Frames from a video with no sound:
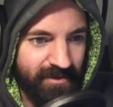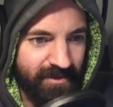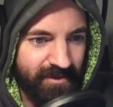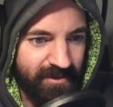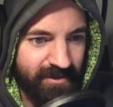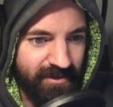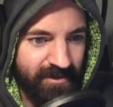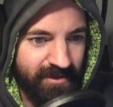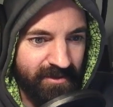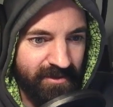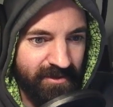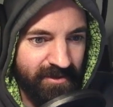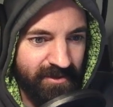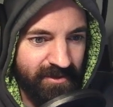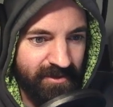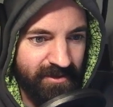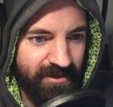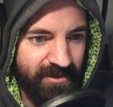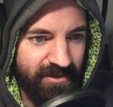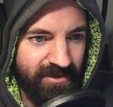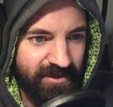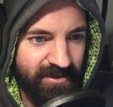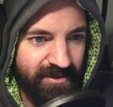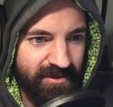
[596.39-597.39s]

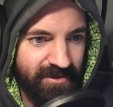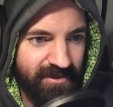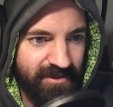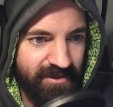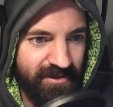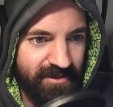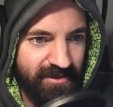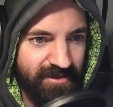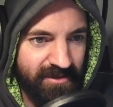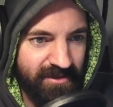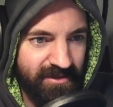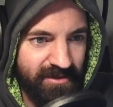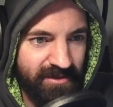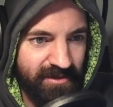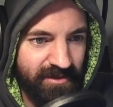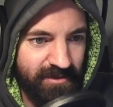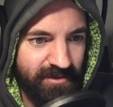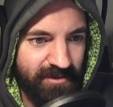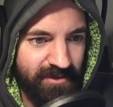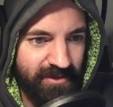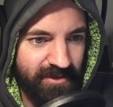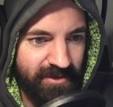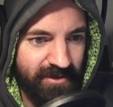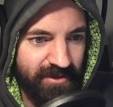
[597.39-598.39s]
let's get some...
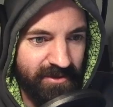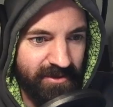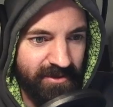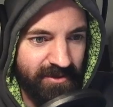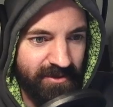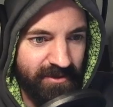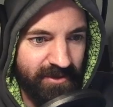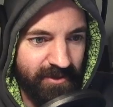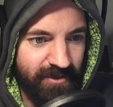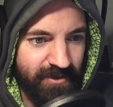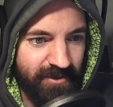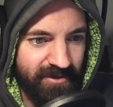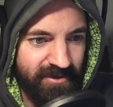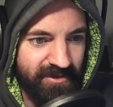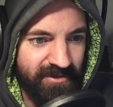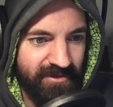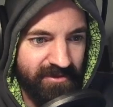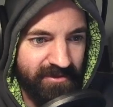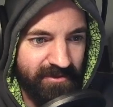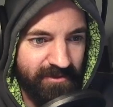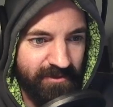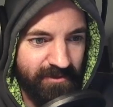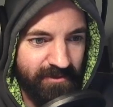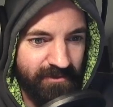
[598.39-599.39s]
wait, where's...
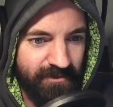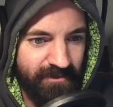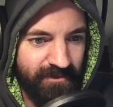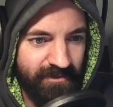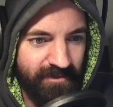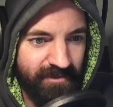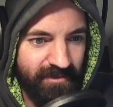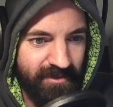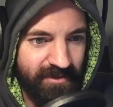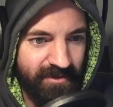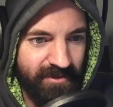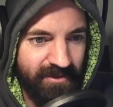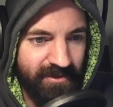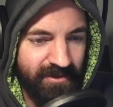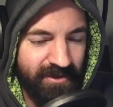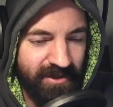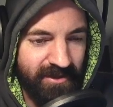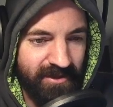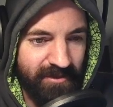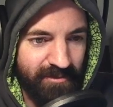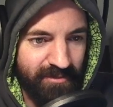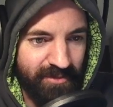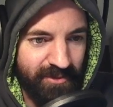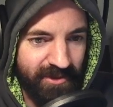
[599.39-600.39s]
No, not
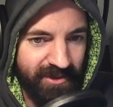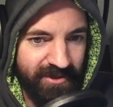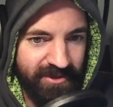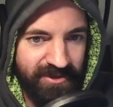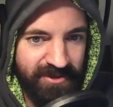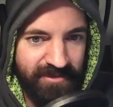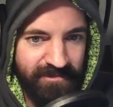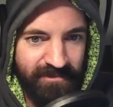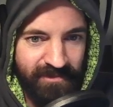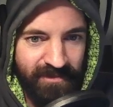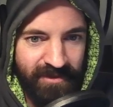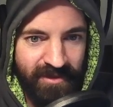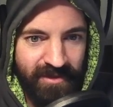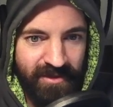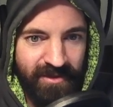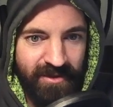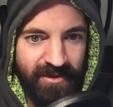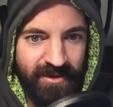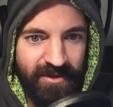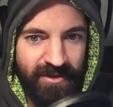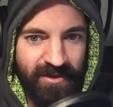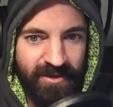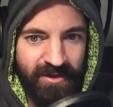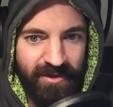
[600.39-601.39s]
the bridge.
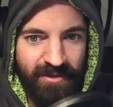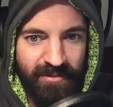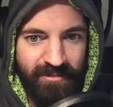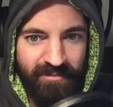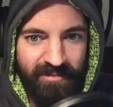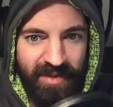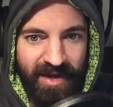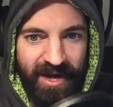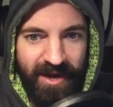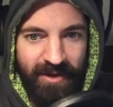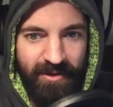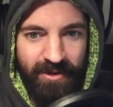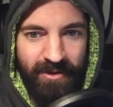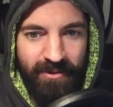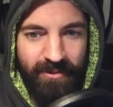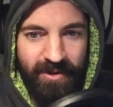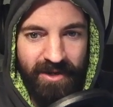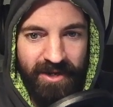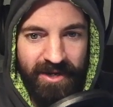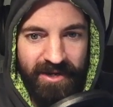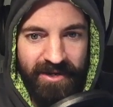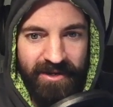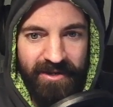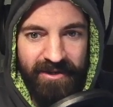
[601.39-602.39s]
power
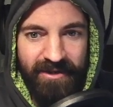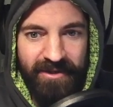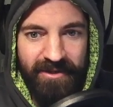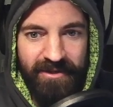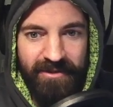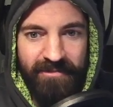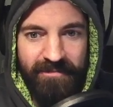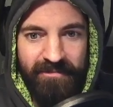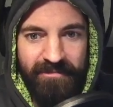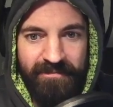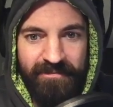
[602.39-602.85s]
wire.